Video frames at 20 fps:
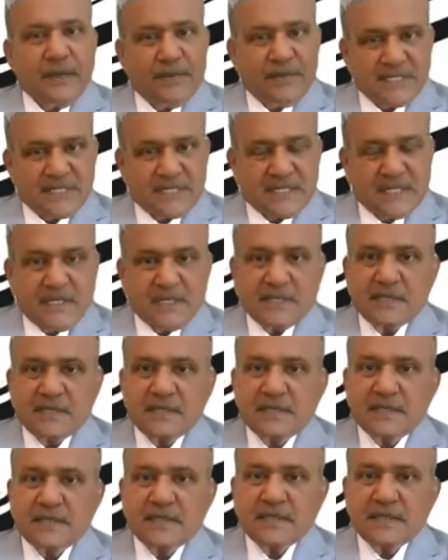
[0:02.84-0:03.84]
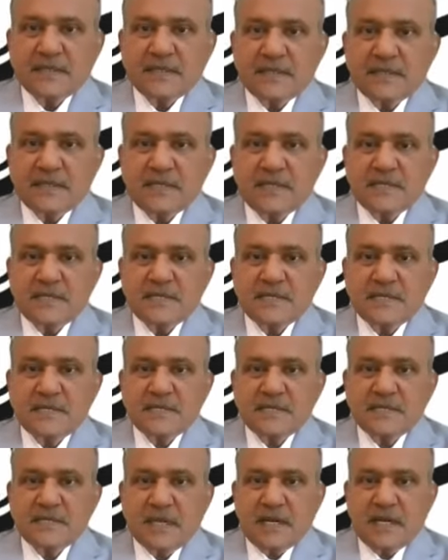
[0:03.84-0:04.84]
Namaste. This
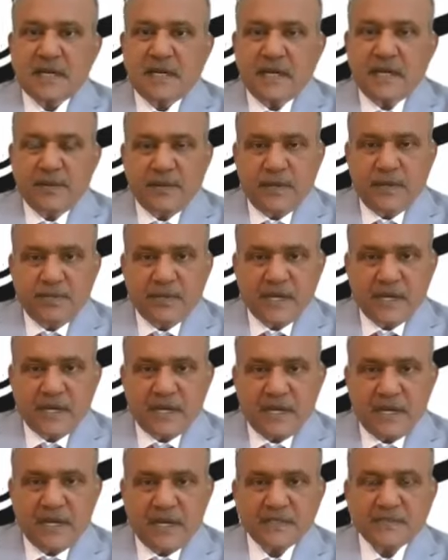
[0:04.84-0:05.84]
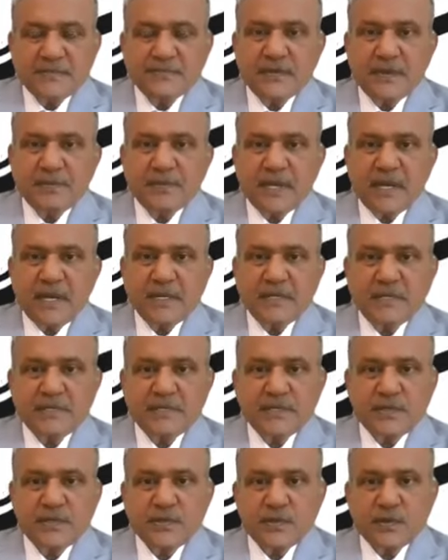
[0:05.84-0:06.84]
is DB Prakash from
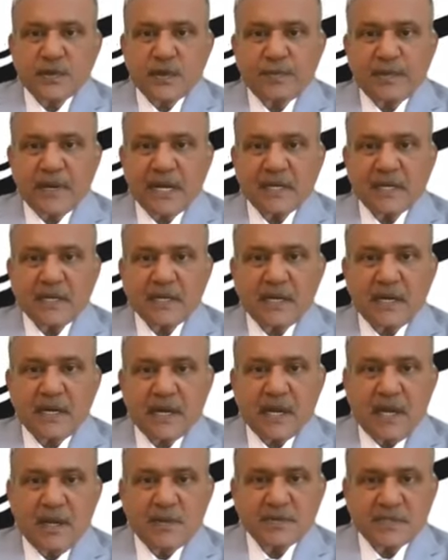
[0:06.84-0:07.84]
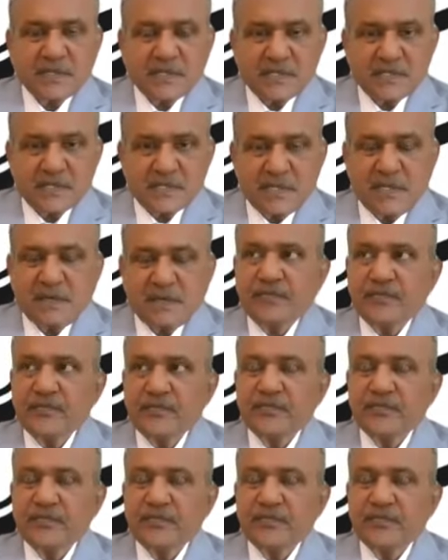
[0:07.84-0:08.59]
Institute of Practical Accountancy.